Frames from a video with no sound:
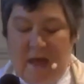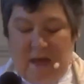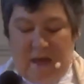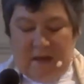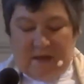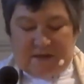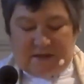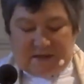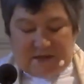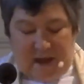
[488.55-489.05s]

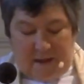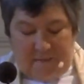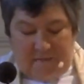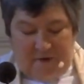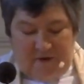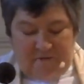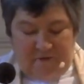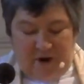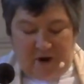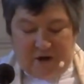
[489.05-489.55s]
Some
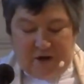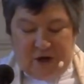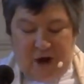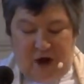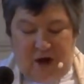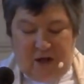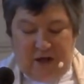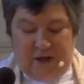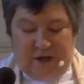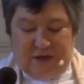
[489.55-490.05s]
of our
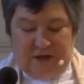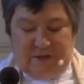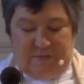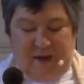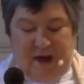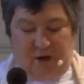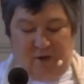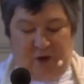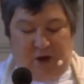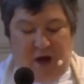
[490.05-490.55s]
knowledge
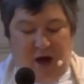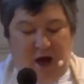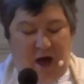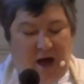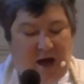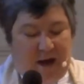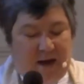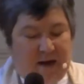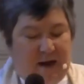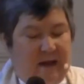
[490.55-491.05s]
about
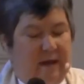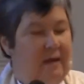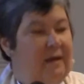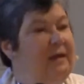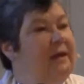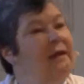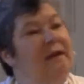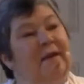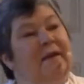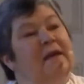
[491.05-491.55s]
God
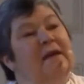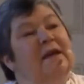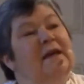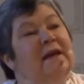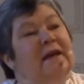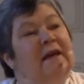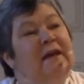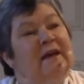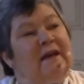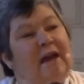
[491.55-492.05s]

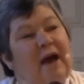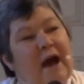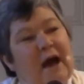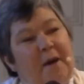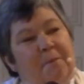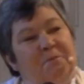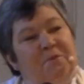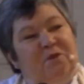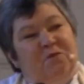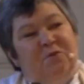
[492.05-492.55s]

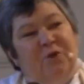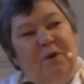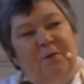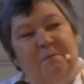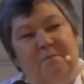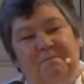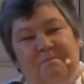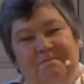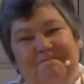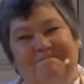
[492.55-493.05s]
comes
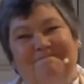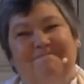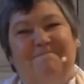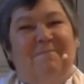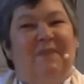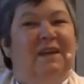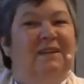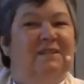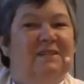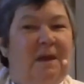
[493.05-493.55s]
from
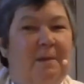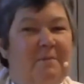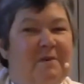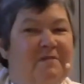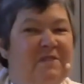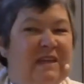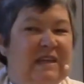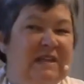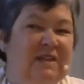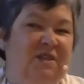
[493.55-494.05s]
some of
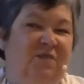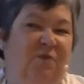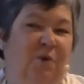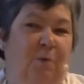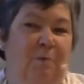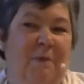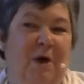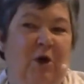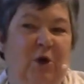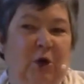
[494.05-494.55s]
these
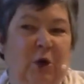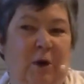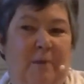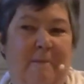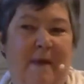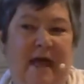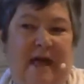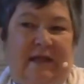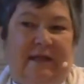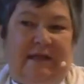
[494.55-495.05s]
familiar
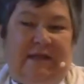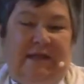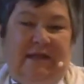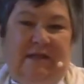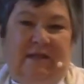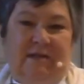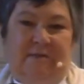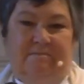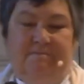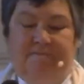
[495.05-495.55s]

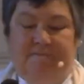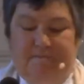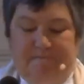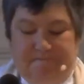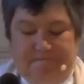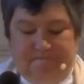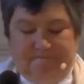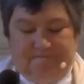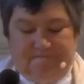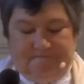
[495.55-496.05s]
myths.
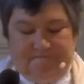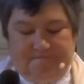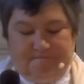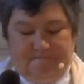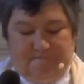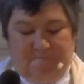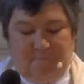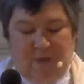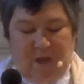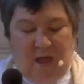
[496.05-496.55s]

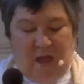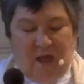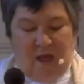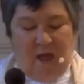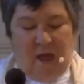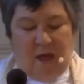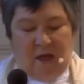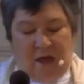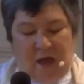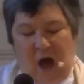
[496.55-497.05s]

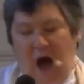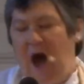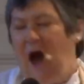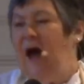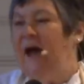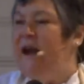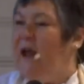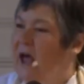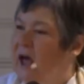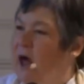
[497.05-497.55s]

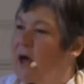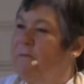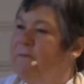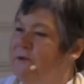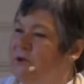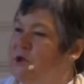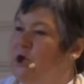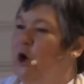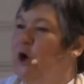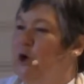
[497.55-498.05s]
God
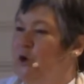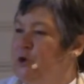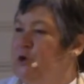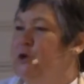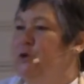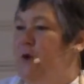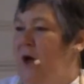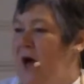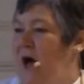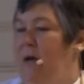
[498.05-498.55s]
helps those
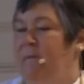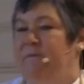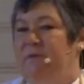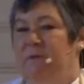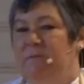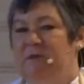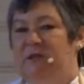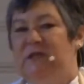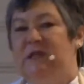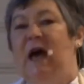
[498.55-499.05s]
who help
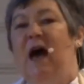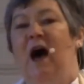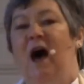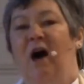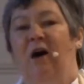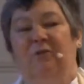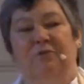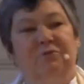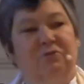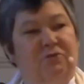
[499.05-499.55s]

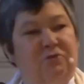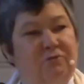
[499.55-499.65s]
themselves.